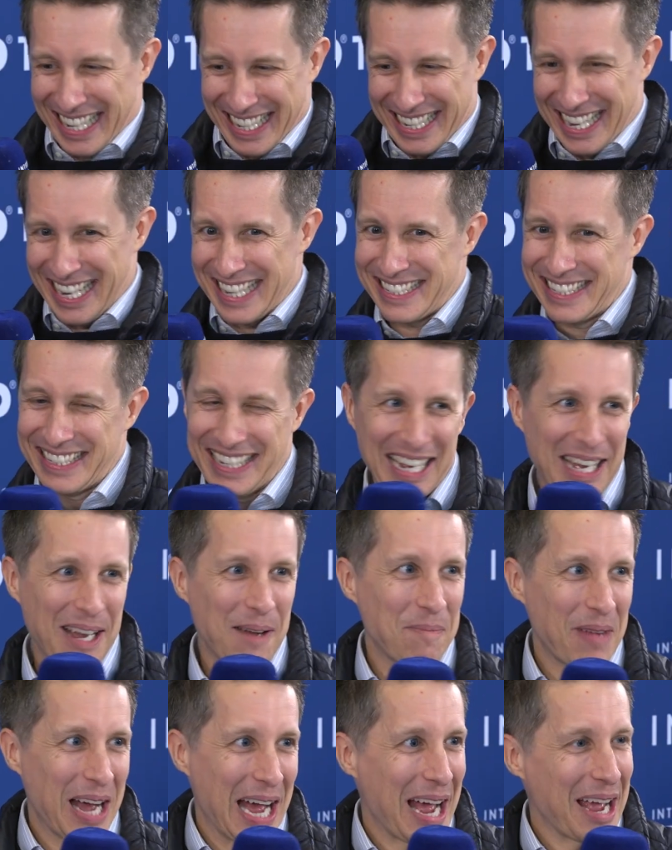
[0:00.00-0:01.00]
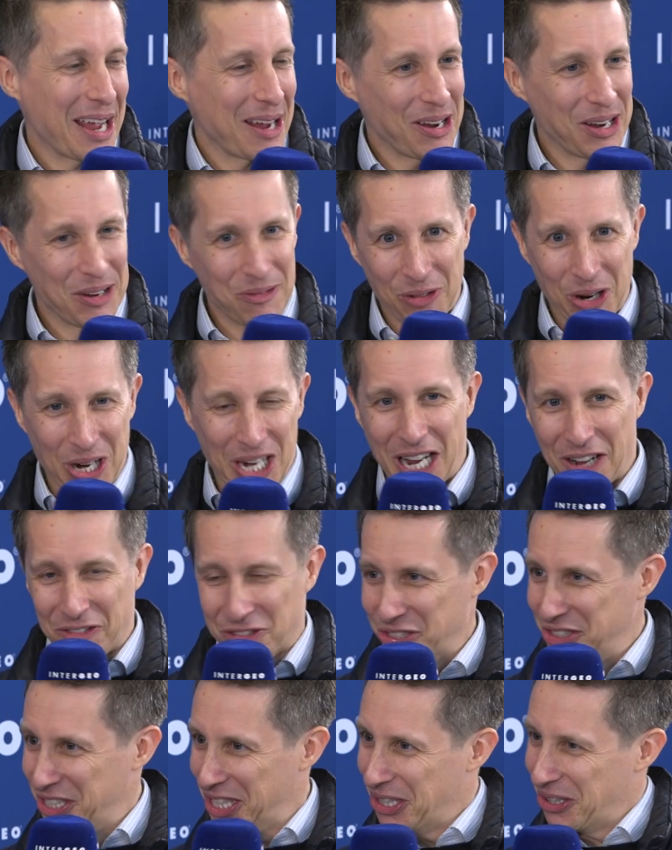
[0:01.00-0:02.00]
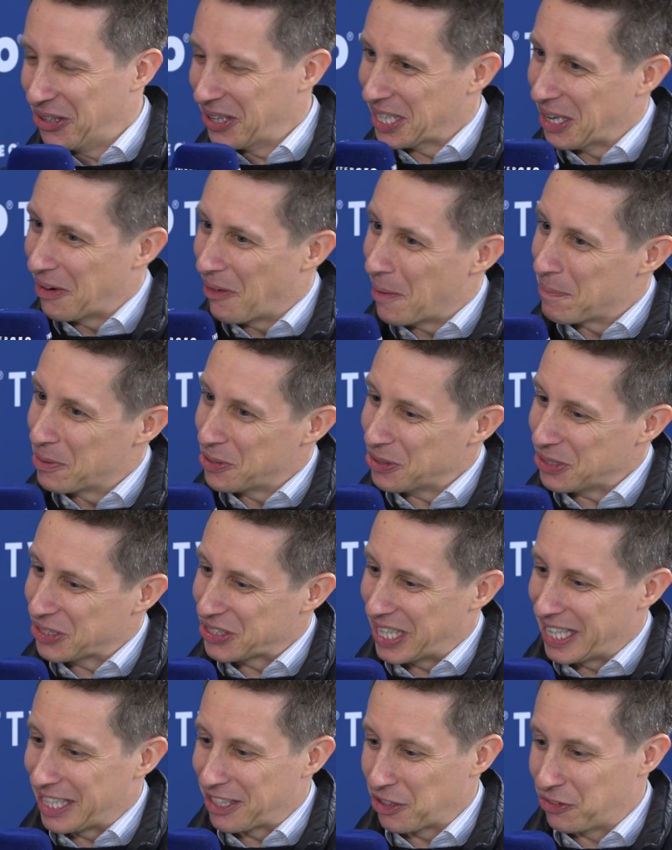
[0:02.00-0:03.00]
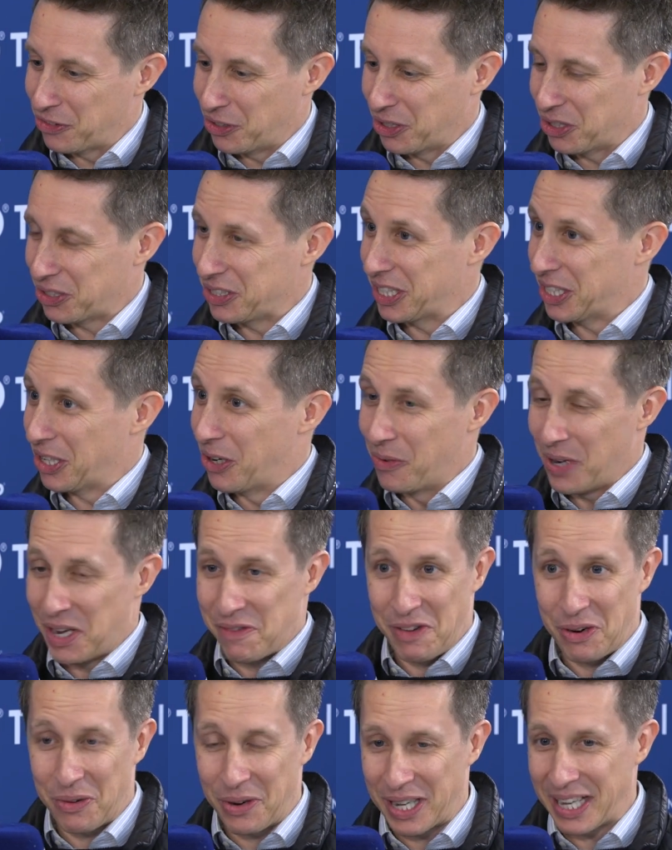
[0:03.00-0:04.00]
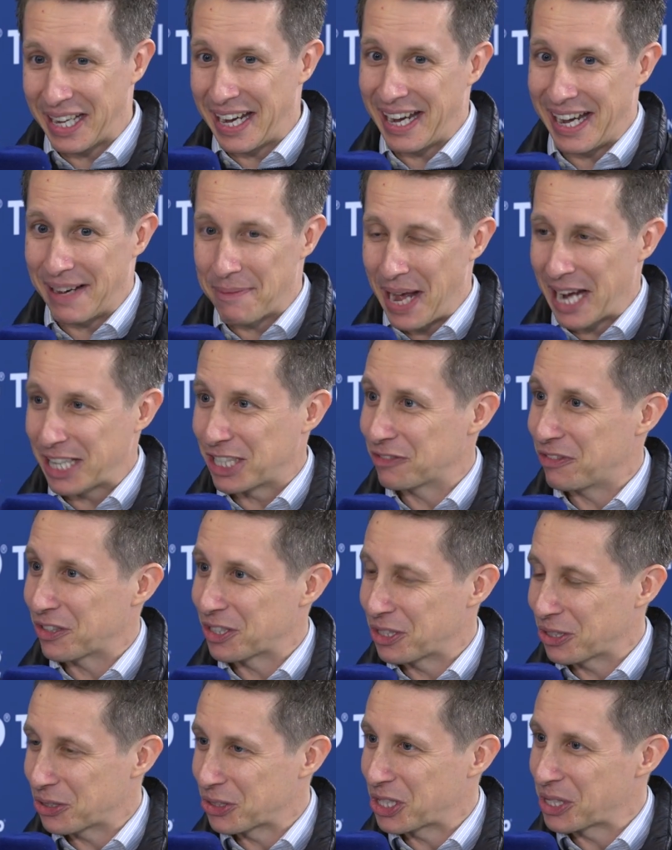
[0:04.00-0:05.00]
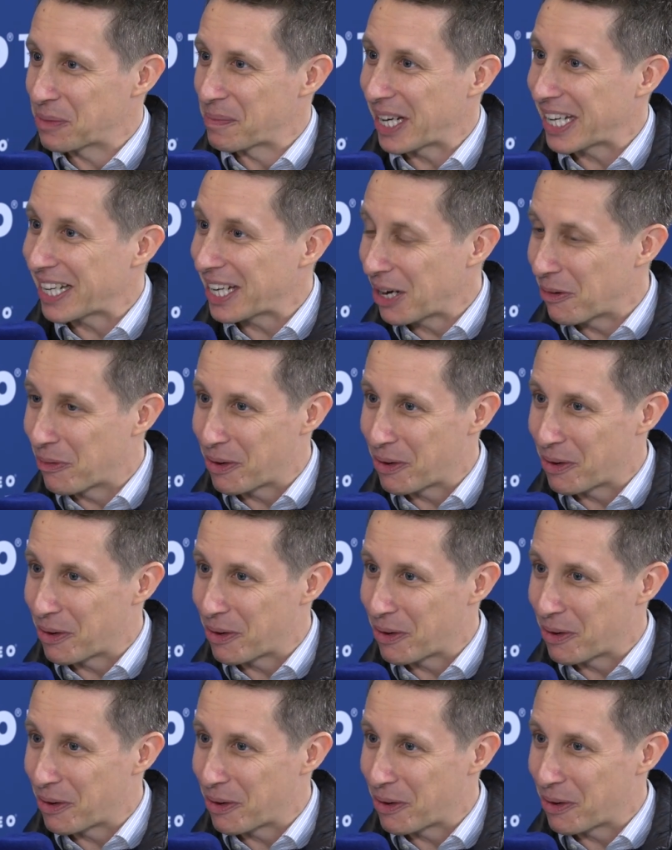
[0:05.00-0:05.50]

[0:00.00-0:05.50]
Yes, I would love to see you at our booth, and of course, you know, we are very active on social media.